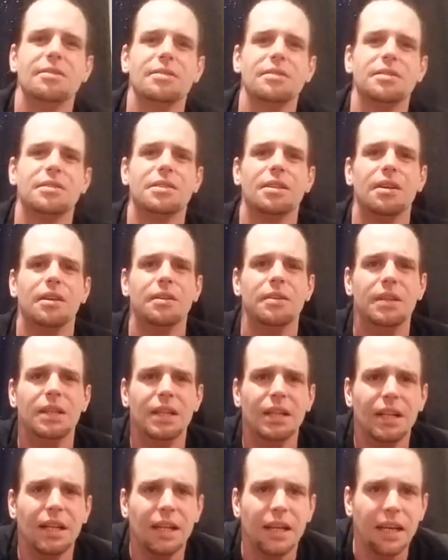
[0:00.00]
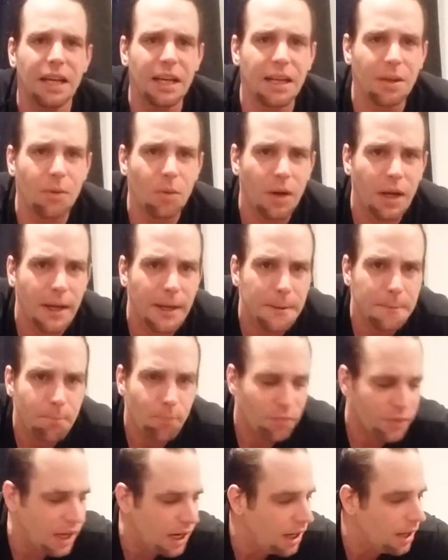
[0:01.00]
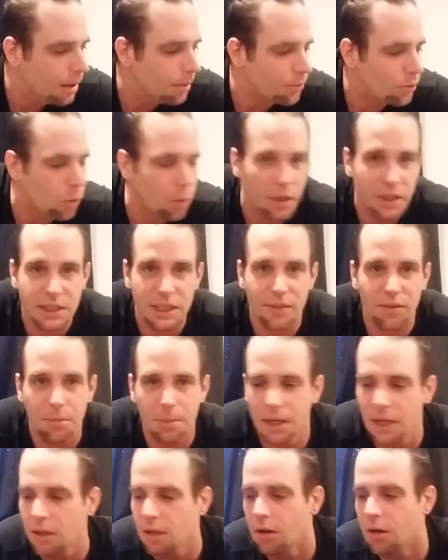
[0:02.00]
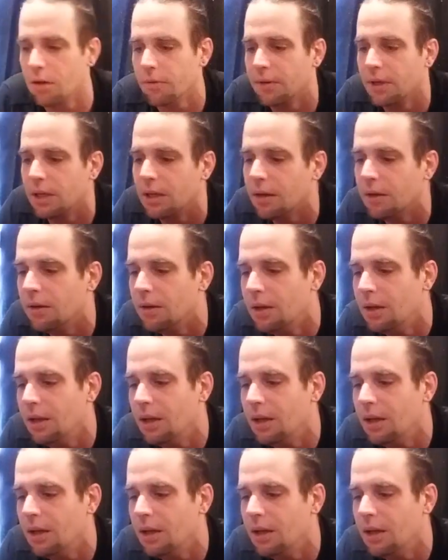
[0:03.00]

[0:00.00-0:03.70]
So, anyway, damn, 27 minute long video.